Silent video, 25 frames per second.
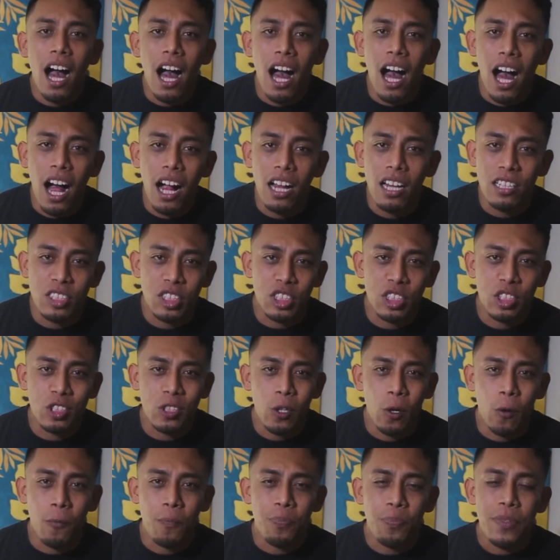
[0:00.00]

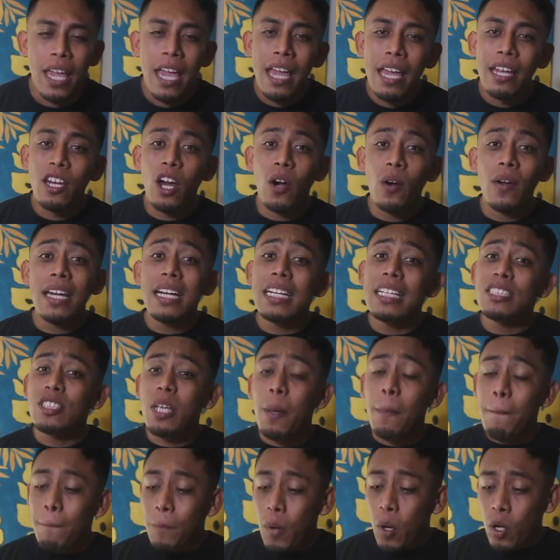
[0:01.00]
also." Now, it is
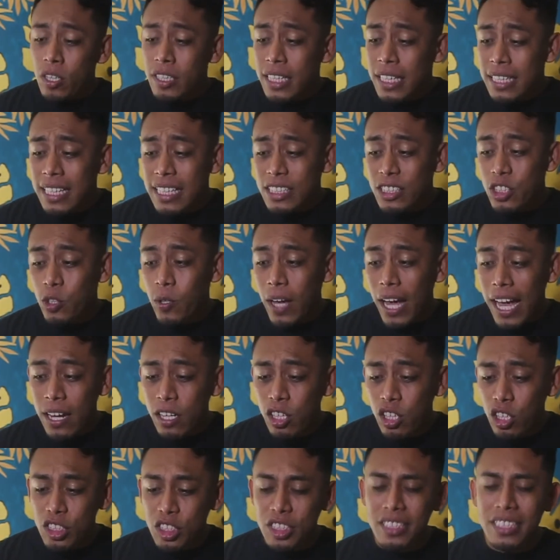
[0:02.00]
important that you
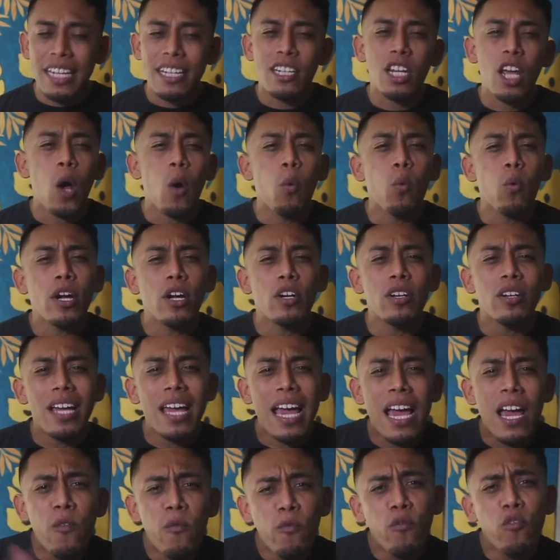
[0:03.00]
understand that
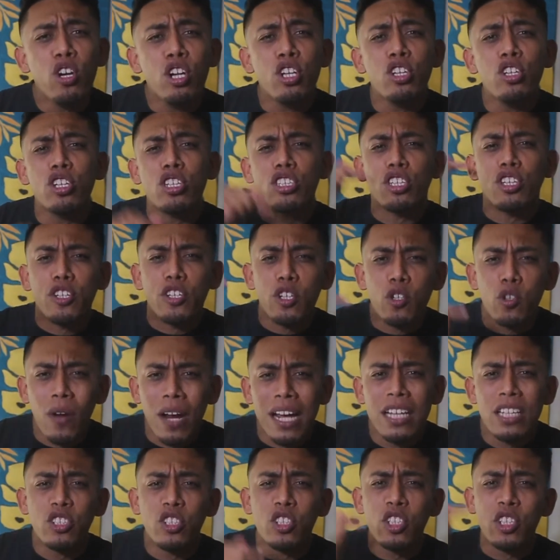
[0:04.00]
wherever your
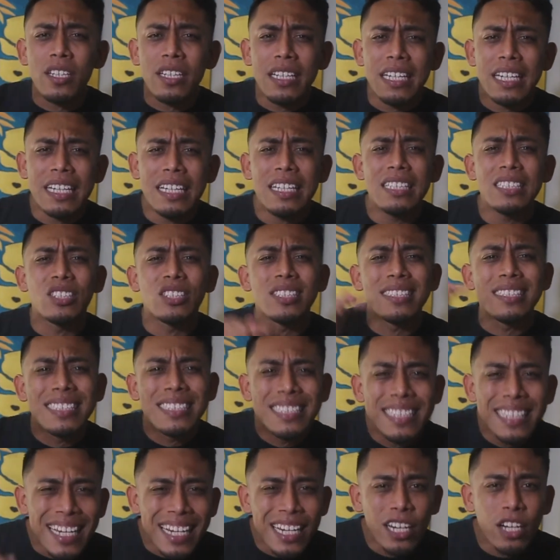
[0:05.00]
treasure is,
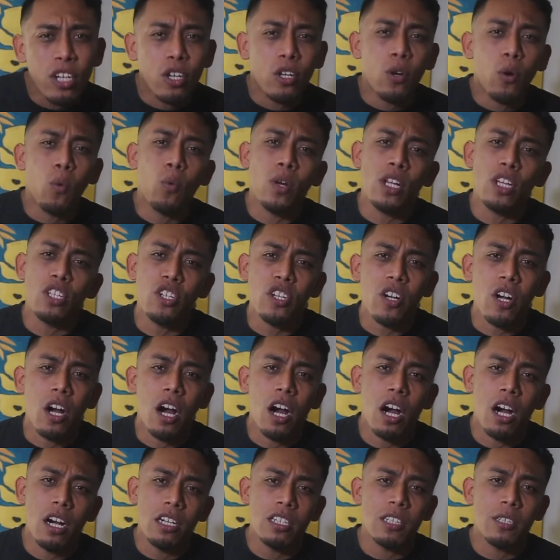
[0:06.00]
dear, will your
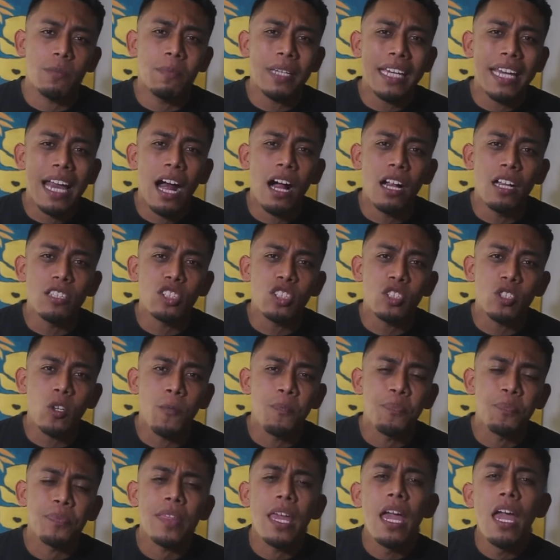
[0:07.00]
heart be
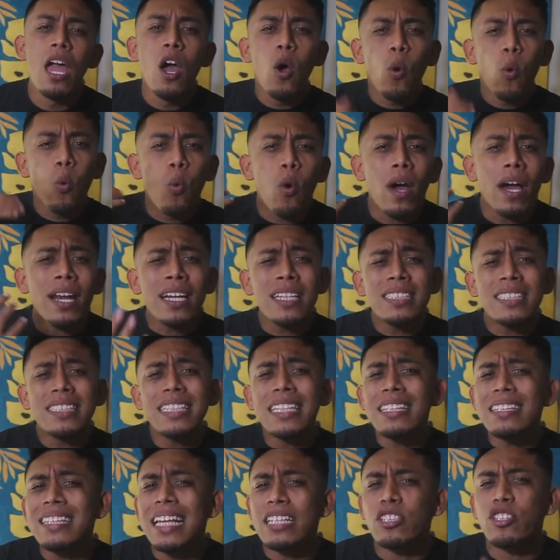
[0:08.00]
also. What is
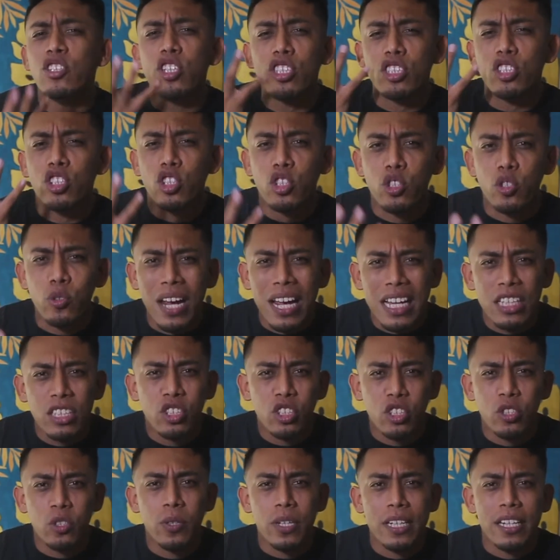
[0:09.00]
it that you're
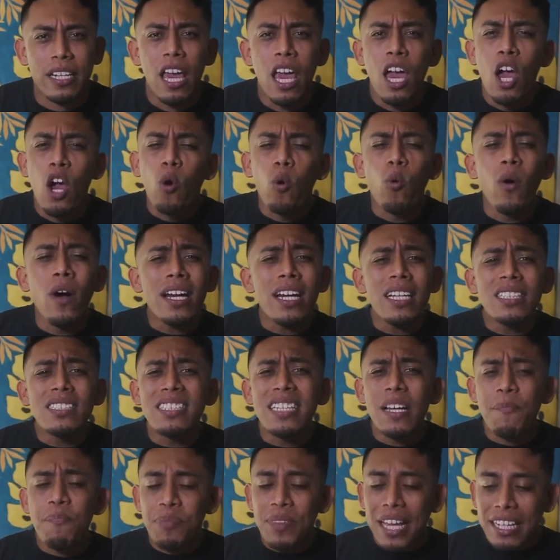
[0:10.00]
treasuring? What
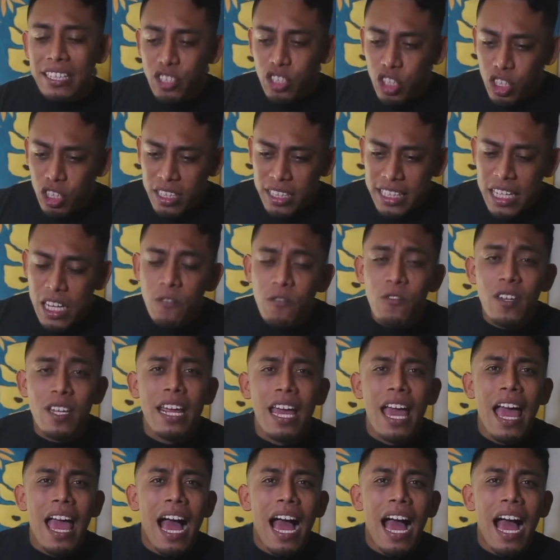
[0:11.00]
is it that you're giving